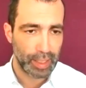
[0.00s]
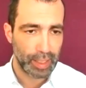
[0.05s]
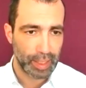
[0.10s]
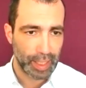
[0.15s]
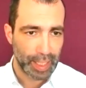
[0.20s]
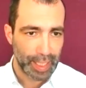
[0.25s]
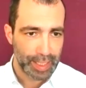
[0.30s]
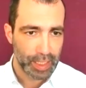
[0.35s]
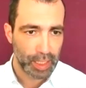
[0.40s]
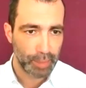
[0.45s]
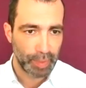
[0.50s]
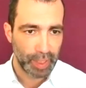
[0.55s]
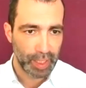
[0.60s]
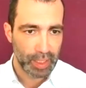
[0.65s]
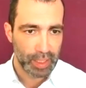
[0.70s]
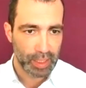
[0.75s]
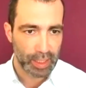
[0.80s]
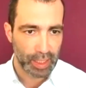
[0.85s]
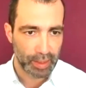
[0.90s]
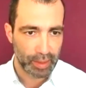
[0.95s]
and
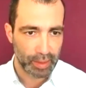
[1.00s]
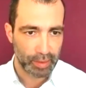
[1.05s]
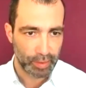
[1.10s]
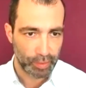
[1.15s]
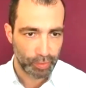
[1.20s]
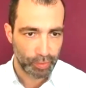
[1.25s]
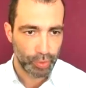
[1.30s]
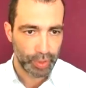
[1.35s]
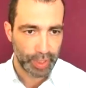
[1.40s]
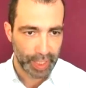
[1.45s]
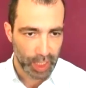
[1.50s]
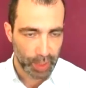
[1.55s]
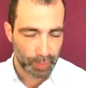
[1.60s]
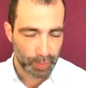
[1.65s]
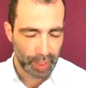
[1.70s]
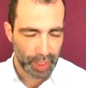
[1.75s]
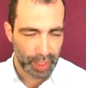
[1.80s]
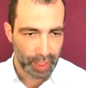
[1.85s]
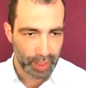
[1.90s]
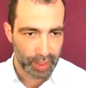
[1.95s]
recipes and food
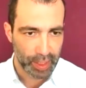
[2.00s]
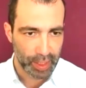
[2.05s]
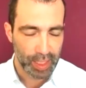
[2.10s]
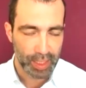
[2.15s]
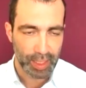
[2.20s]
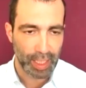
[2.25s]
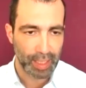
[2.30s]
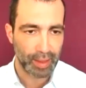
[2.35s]
experiences